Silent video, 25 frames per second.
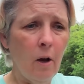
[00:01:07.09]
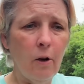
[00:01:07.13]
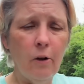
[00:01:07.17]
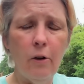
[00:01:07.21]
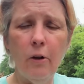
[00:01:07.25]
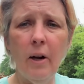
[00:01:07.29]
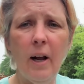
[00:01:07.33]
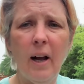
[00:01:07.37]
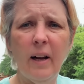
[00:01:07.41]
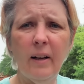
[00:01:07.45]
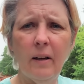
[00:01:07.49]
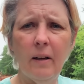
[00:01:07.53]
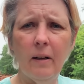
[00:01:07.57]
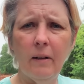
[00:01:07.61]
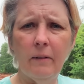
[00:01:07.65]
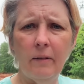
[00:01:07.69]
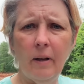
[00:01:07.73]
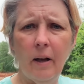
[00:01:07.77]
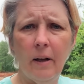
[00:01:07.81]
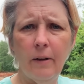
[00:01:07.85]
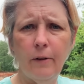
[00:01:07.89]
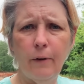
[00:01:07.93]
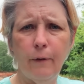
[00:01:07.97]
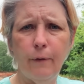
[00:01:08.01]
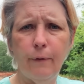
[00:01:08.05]
You're not gonna
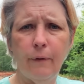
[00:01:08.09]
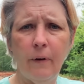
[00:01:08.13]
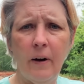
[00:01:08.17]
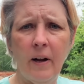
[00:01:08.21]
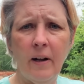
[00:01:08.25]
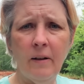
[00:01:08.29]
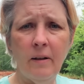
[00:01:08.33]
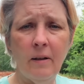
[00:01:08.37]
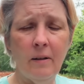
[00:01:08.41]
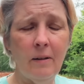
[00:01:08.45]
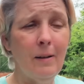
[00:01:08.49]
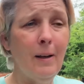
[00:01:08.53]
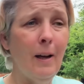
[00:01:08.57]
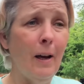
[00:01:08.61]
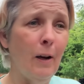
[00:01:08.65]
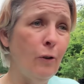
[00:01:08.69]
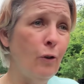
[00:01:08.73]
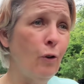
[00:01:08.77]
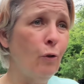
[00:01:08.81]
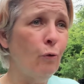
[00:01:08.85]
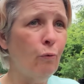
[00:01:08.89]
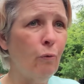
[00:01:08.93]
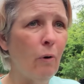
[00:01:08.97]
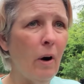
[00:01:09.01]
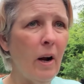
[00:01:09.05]
tell your friend, "Yeah,
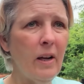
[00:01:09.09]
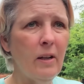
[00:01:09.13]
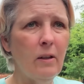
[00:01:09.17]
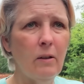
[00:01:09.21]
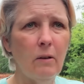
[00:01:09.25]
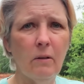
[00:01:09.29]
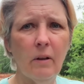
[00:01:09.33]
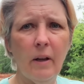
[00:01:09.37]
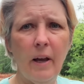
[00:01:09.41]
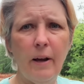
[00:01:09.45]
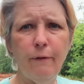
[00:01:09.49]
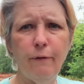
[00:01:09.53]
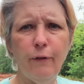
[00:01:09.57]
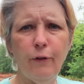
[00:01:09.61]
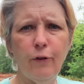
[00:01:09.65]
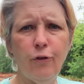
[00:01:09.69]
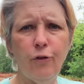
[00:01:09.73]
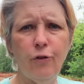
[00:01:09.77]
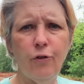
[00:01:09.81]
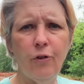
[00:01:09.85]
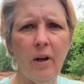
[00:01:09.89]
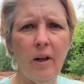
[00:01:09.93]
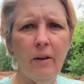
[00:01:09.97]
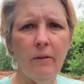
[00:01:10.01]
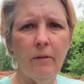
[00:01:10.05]
you're right, your life is
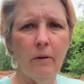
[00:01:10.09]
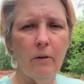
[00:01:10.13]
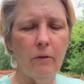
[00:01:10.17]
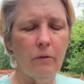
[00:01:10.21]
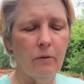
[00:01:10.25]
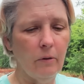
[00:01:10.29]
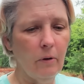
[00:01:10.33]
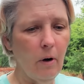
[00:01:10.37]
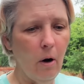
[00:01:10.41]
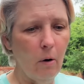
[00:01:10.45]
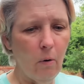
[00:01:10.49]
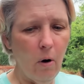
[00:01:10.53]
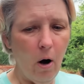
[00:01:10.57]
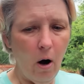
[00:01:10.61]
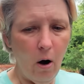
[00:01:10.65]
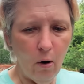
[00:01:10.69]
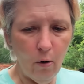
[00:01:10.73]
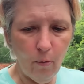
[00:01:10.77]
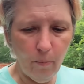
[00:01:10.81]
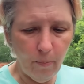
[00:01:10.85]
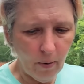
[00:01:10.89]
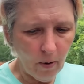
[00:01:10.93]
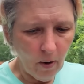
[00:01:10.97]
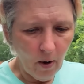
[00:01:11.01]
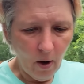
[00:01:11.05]
shit, there's no
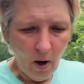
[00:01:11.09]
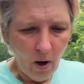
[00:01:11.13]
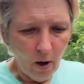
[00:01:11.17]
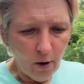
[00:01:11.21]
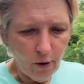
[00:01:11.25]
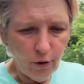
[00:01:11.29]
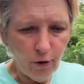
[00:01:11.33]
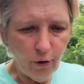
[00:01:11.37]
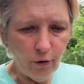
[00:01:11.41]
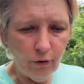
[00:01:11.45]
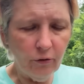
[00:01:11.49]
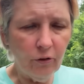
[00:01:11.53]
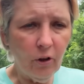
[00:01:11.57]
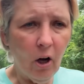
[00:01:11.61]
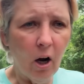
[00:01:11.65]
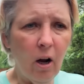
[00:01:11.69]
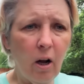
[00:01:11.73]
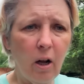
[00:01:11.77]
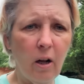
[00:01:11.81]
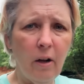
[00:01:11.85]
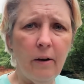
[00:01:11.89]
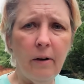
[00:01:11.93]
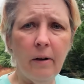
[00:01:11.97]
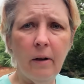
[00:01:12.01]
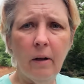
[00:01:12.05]
hope, you're
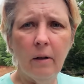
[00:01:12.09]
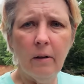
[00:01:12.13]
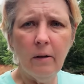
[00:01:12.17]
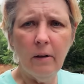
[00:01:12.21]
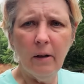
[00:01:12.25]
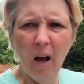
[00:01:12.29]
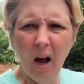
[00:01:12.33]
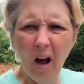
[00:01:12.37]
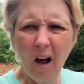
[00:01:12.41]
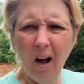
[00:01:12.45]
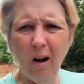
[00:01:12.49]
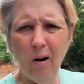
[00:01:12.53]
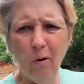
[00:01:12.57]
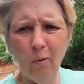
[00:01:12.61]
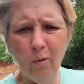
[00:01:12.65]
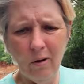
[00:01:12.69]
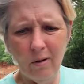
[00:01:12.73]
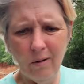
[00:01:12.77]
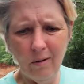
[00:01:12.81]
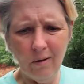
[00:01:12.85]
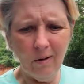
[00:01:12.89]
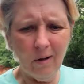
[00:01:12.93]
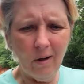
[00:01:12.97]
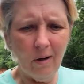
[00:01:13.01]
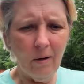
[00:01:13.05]
done." No,
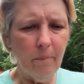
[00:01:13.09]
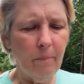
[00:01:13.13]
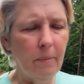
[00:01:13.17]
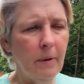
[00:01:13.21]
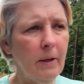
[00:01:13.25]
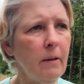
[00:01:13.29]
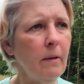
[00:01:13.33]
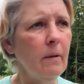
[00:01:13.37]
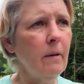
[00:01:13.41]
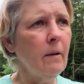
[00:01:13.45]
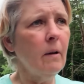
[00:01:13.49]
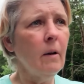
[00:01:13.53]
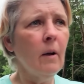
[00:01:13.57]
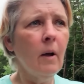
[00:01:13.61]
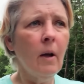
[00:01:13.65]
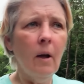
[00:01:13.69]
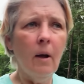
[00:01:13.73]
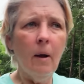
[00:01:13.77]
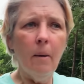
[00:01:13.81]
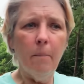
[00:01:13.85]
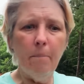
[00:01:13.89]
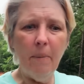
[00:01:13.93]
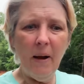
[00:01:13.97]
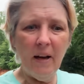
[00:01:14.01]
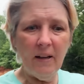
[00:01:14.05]
you're gonna be the
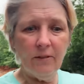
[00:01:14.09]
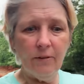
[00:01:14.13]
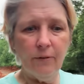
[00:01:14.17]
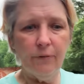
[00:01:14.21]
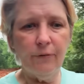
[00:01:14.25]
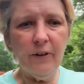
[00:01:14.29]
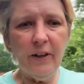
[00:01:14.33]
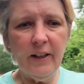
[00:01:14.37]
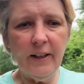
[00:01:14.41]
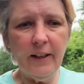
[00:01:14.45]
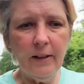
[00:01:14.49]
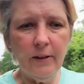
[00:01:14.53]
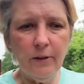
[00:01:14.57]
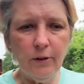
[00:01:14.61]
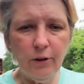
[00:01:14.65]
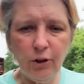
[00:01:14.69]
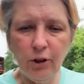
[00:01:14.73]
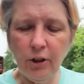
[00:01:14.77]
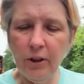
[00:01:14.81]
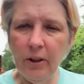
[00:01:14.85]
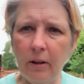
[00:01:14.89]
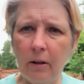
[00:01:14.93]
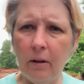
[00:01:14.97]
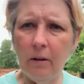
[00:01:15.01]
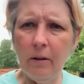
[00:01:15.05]
best freaking
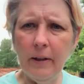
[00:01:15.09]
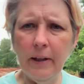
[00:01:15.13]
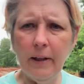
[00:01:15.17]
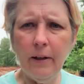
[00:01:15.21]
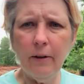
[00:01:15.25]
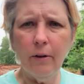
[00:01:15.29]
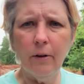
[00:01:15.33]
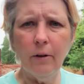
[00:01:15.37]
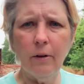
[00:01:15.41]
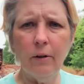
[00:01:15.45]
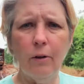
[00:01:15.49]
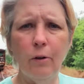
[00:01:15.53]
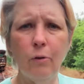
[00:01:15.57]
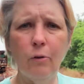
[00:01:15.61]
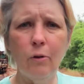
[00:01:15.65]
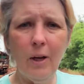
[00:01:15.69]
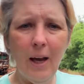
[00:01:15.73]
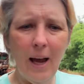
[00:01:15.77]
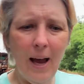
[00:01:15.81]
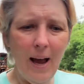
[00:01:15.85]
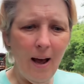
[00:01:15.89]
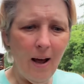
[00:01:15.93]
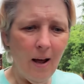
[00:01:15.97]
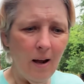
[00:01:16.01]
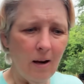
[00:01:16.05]
cheerleader you
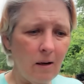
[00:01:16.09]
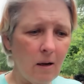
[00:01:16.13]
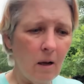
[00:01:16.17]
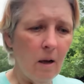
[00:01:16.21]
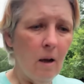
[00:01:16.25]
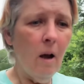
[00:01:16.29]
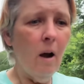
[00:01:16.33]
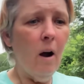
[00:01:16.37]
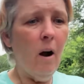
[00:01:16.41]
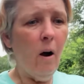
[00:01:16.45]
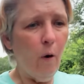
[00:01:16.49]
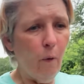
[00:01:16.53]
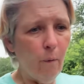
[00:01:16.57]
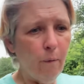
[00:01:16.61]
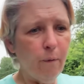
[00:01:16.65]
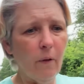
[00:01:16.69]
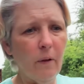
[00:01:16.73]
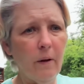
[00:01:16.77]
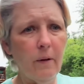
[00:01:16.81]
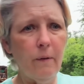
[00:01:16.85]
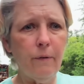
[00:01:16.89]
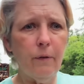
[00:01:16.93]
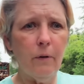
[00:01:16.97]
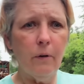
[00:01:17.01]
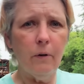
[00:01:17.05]
can.
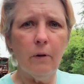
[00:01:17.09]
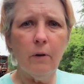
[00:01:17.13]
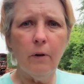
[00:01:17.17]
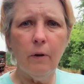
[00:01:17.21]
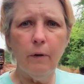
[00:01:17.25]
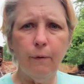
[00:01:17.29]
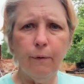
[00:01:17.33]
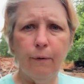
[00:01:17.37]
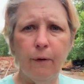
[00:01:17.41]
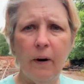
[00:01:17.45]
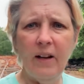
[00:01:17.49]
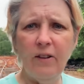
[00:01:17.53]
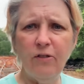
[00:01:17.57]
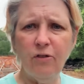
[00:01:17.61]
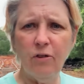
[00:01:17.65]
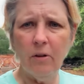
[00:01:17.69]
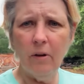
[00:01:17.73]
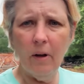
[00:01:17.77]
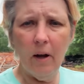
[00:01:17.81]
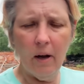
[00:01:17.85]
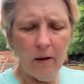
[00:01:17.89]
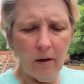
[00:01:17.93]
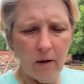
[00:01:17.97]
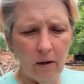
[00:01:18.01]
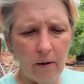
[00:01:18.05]
Hopefully, if you're a good friend, you're
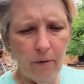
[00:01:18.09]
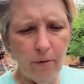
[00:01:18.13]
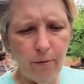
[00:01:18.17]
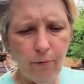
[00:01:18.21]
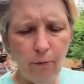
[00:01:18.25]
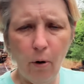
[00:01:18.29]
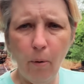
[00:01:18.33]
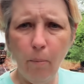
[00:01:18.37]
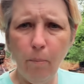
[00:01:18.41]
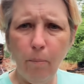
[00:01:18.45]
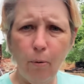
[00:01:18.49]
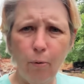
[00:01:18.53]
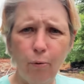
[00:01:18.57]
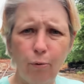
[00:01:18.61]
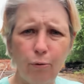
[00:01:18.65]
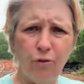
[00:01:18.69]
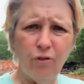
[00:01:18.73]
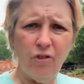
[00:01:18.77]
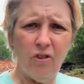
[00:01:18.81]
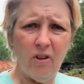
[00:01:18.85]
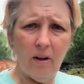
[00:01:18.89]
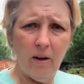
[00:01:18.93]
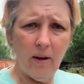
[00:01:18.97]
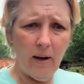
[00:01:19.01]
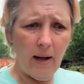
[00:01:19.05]
not gonna throw
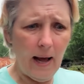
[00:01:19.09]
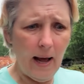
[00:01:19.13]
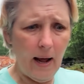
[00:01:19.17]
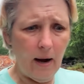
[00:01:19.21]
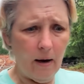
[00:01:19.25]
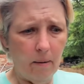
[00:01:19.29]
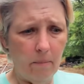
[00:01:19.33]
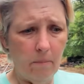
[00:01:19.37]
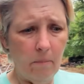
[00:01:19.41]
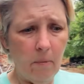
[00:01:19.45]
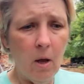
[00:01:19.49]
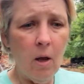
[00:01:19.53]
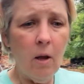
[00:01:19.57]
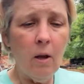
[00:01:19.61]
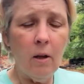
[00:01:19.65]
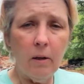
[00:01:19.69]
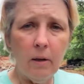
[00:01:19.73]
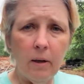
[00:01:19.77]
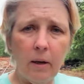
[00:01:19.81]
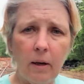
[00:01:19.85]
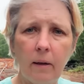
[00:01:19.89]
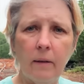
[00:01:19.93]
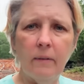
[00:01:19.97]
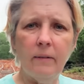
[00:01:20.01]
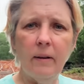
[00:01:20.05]
bullshit at them. 'Em.
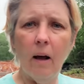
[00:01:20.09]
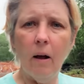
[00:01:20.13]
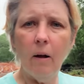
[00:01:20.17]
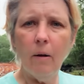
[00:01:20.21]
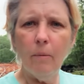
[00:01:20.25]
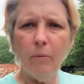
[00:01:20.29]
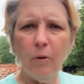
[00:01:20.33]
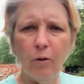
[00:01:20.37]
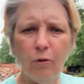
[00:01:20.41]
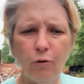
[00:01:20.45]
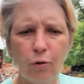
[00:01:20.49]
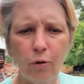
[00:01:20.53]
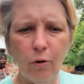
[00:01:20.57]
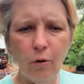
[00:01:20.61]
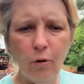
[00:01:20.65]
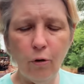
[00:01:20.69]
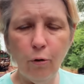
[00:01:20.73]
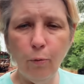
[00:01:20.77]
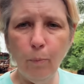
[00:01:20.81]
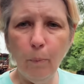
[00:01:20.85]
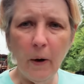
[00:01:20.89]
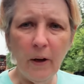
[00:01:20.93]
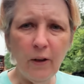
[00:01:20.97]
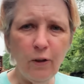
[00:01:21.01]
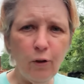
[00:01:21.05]
You're gonna tell them the
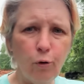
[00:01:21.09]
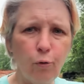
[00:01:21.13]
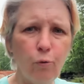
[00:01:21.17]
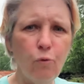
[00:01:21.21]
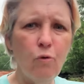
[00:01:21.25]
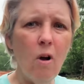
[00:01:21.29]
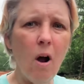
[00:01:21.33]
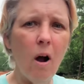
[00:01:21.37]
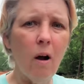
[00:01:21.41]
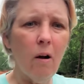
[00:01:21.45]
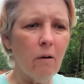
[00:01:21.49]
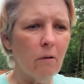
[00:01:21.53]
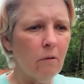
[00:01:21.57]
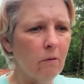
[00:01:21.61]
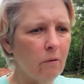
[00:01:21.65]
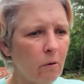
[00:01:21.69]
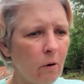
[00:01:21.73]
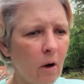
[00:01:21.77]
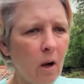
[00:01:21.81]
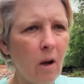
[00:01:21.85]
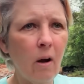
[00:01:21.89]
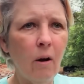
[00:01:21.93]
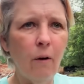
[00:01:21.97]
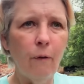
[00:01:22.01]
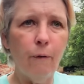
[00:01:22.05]
truth, but
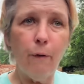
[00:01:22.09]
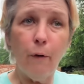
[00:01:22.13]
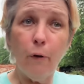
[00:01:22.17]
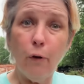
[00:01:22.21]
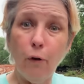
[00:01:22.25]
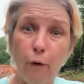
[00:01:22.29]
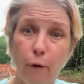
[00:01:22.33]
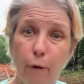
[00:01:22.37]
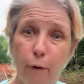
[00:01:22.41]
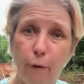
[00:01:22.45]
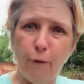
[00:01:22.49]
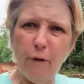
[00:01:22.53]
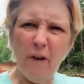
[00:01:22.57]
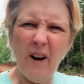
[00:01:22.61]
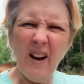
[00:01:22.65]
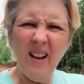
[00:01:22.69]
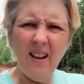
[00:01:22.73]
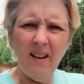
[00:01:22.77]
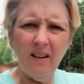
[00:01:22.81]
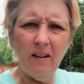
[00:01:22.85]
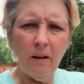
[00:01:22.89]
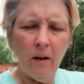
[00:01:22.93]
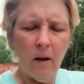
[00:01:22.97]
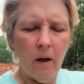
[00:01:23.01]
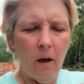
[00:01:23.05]
for your
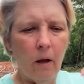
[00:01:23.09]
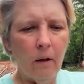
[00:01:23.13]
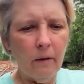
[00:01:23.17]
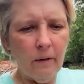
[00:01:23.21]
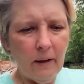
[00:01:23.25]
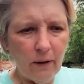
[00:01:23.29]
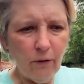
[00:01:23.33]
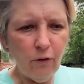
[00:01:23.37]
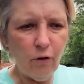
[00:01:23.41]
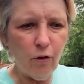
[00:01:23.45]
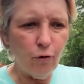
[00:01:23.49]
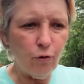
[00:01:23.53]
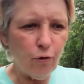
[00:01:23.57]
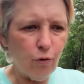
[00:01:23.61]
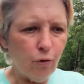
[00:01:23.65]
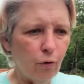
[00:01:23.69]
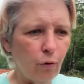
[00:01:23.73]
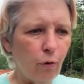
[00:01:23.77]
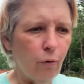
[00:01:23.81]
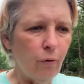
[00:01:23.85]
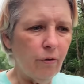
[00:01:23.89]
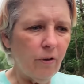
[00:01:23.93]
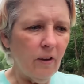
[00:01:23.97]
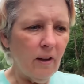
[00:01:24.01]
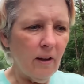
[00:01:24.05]
friend that the
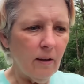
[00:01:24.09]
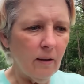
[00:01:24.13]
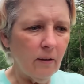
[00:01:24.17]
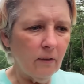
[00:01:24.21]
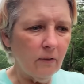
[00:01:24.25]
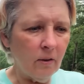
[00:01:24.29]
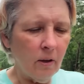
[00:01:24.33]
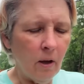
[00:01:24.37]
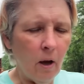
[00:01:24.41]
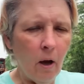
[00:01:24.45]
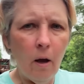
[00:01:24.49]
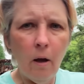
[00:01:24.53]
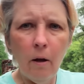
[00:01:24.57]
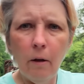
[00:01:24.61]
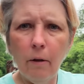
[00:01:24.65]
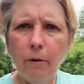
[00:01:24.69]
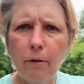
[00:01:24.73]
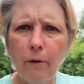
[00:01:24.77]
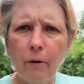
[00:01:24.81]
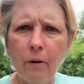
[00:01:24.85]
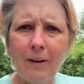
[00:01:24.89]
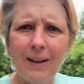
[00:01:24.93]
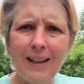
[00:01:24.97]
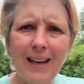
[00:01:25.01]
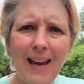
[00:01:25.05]
truth is
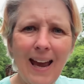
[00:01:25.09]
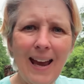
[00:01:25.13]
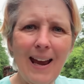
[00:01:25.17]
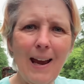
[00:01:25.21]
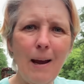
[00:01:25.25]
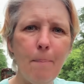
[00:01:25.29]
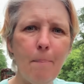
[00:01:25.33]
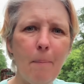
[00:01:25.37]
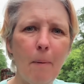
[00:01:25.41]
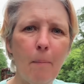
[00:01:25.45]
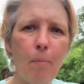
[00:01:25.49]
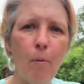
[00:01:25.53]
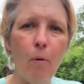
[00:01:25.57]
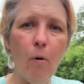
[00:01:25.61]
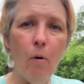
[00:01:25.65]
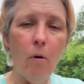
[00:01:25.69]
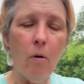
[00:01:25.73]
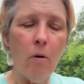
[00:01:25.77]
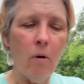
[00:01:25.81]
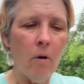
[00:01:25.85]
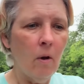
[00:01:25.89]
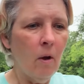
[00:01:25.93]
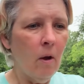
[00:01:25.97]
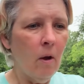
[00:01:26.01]
they're capable.